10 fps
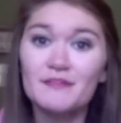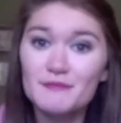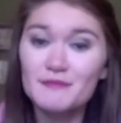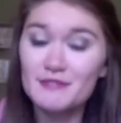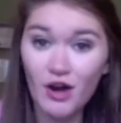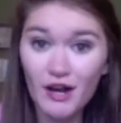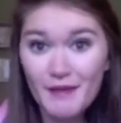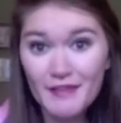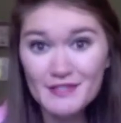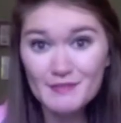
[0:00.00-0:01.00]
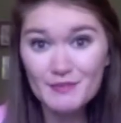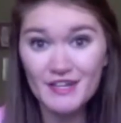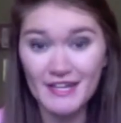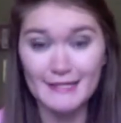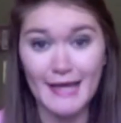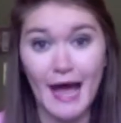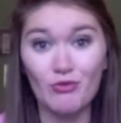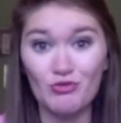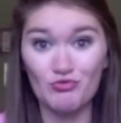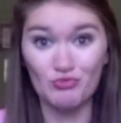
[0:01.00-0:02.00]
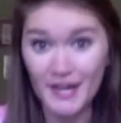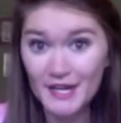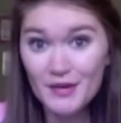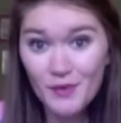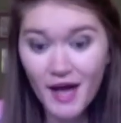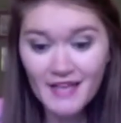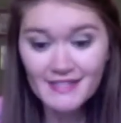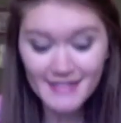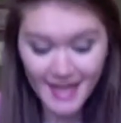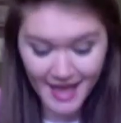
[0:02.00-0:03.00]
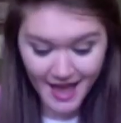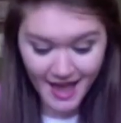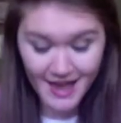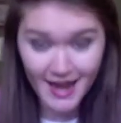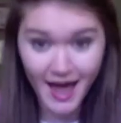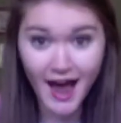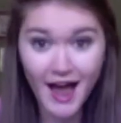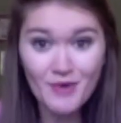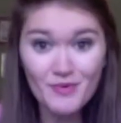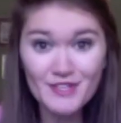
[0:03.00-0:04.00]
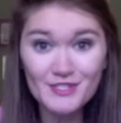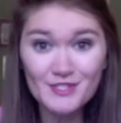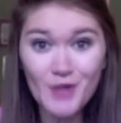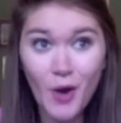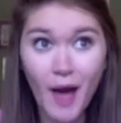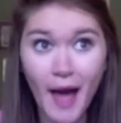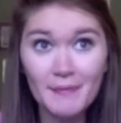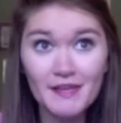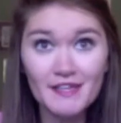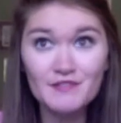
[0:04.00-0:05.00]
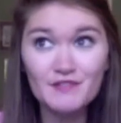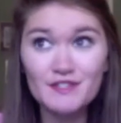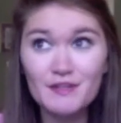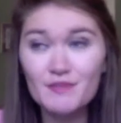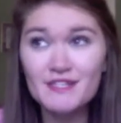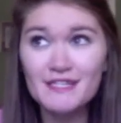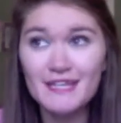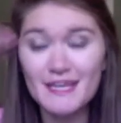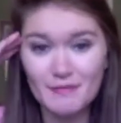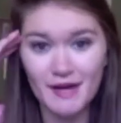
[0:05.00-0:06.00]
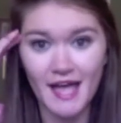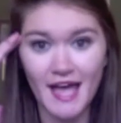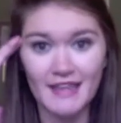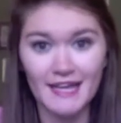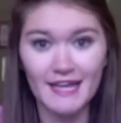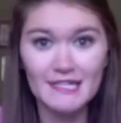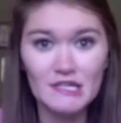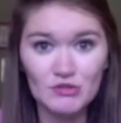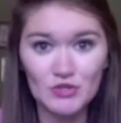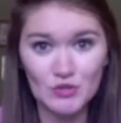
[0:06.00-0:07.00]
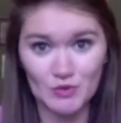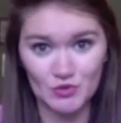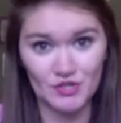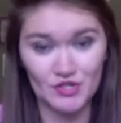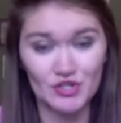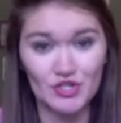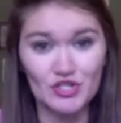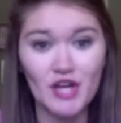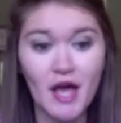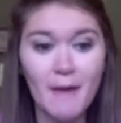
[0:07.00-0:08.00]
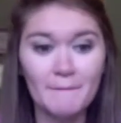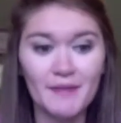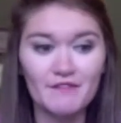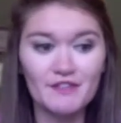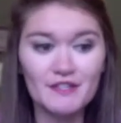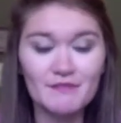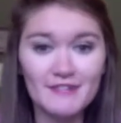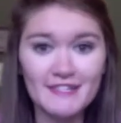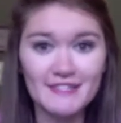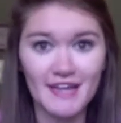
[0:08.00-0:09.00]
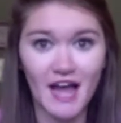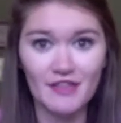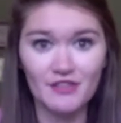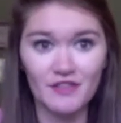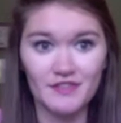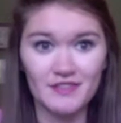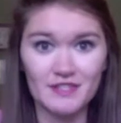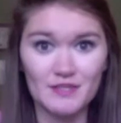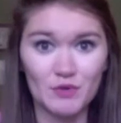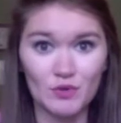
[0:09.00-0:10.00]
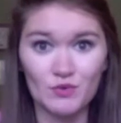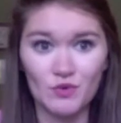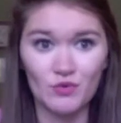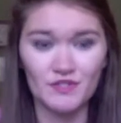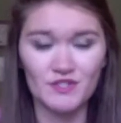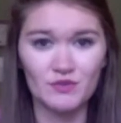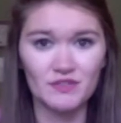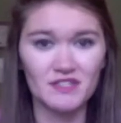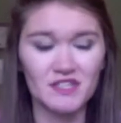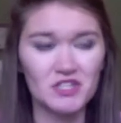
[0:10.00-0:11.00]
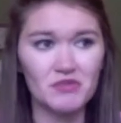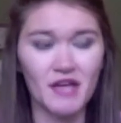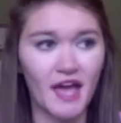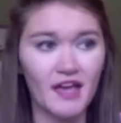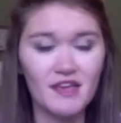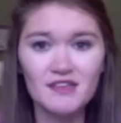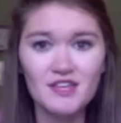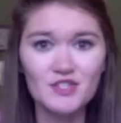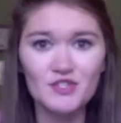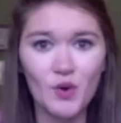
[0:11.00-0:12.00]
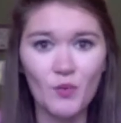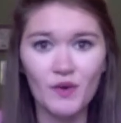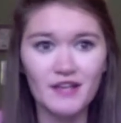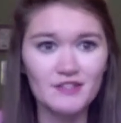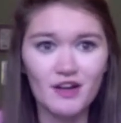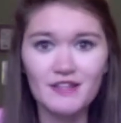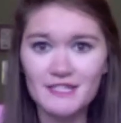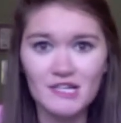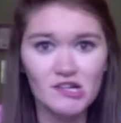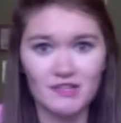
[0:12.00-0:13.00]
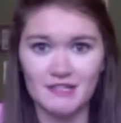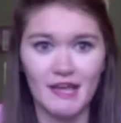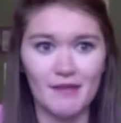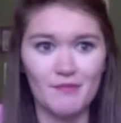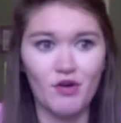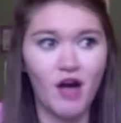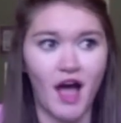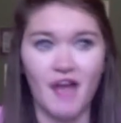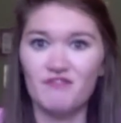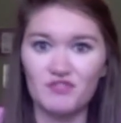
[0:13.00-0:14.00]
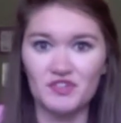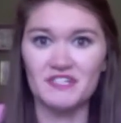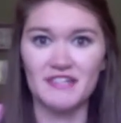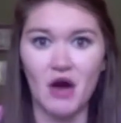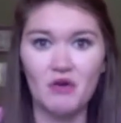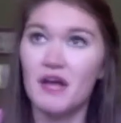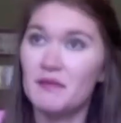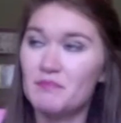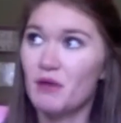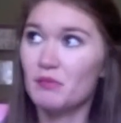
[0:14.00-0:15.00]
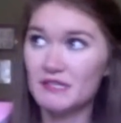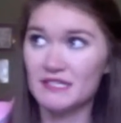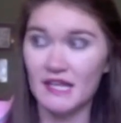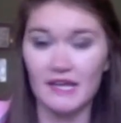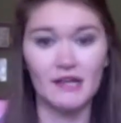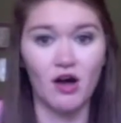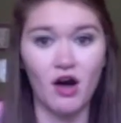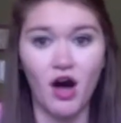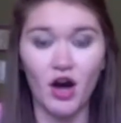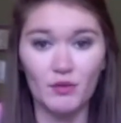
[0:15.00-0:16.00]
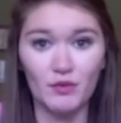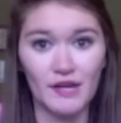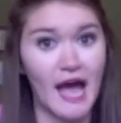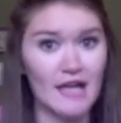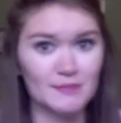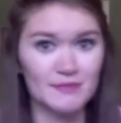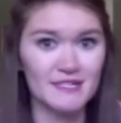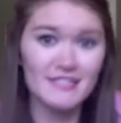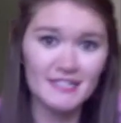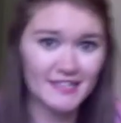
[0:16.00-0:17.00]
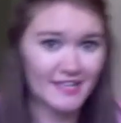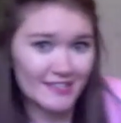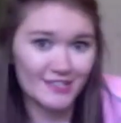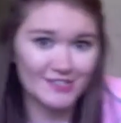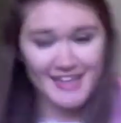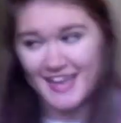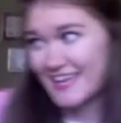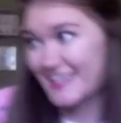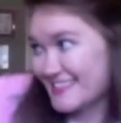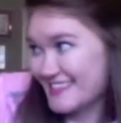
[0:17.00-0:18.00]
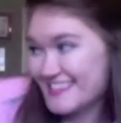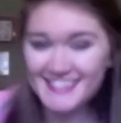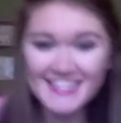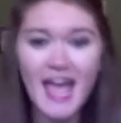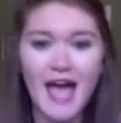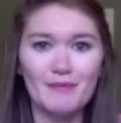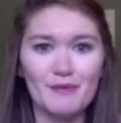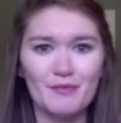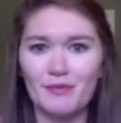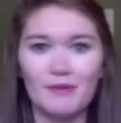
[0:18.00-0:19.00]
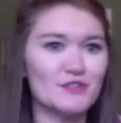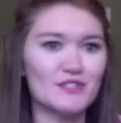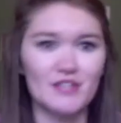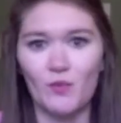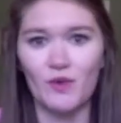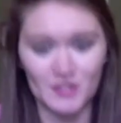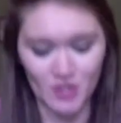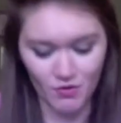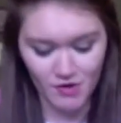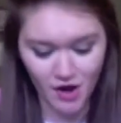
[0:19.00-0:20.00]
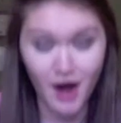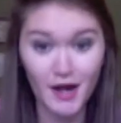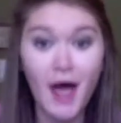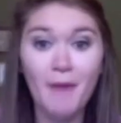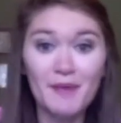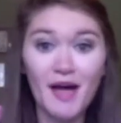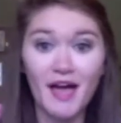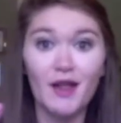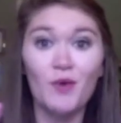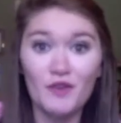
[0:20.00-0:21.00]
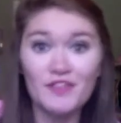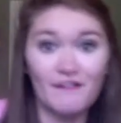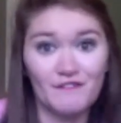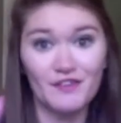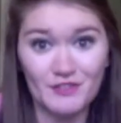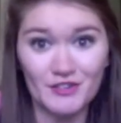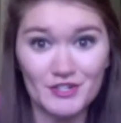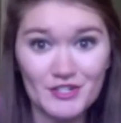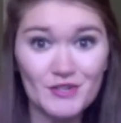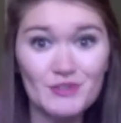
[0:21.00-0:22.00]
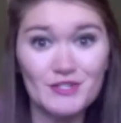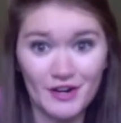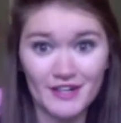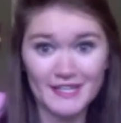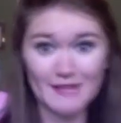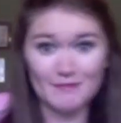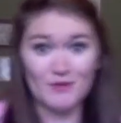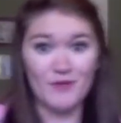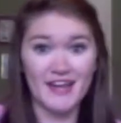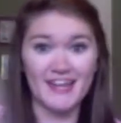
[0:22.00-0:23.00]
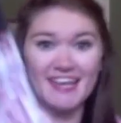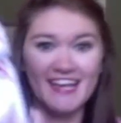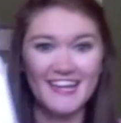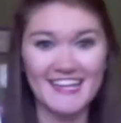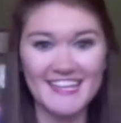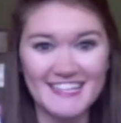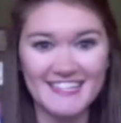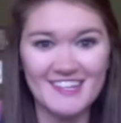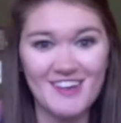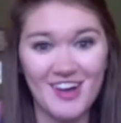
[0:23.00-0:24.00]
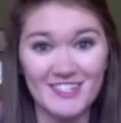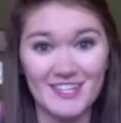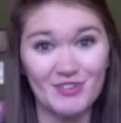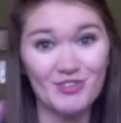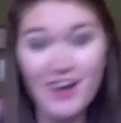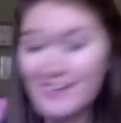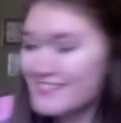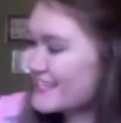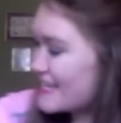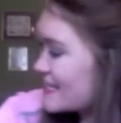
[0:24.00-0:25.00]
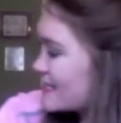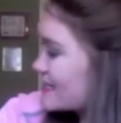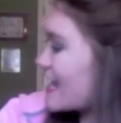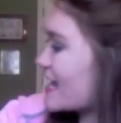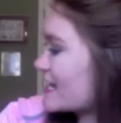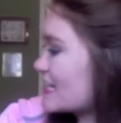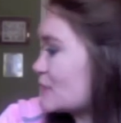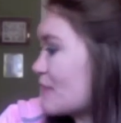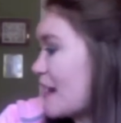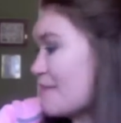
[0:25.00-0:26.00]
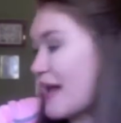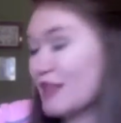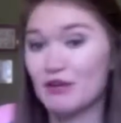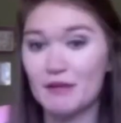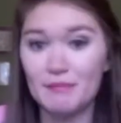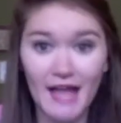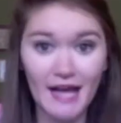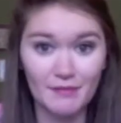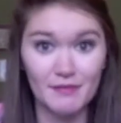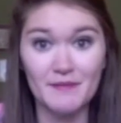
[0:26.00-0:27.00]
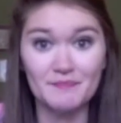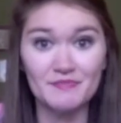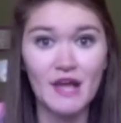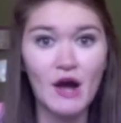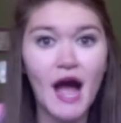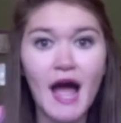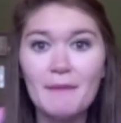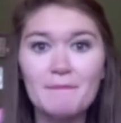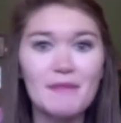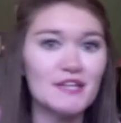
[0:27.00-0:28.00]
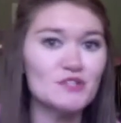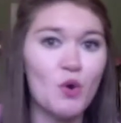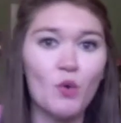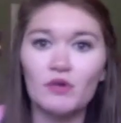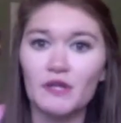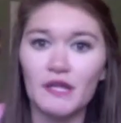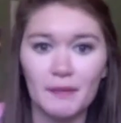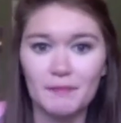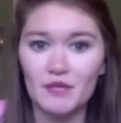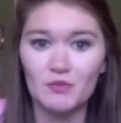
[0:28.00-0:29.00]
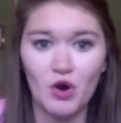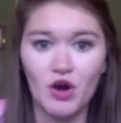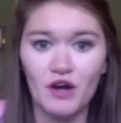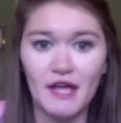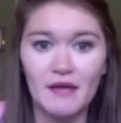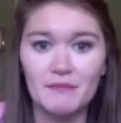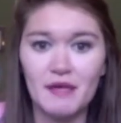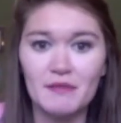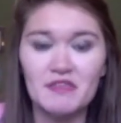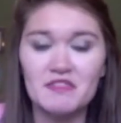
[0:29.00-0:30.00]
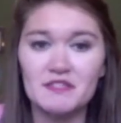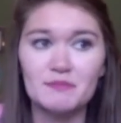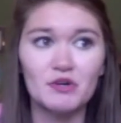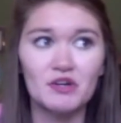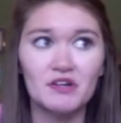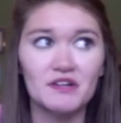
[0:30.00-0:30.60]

talk about this book and say how great it was, and I was so happy because for some reason in my head, like I didn't do too much research, but for some reason I thought that this book was only sold in the UK. So when I saw it sitting on the table, I freaked out. I probably did like an audible gasp and did like a little dance, and people were probably just like, what is going on? But without further ado, sorry to keep you waiting, it is Knots and Crosses, and it is by Mallory Blackman. Now, I may totally be wrong, and maybe this book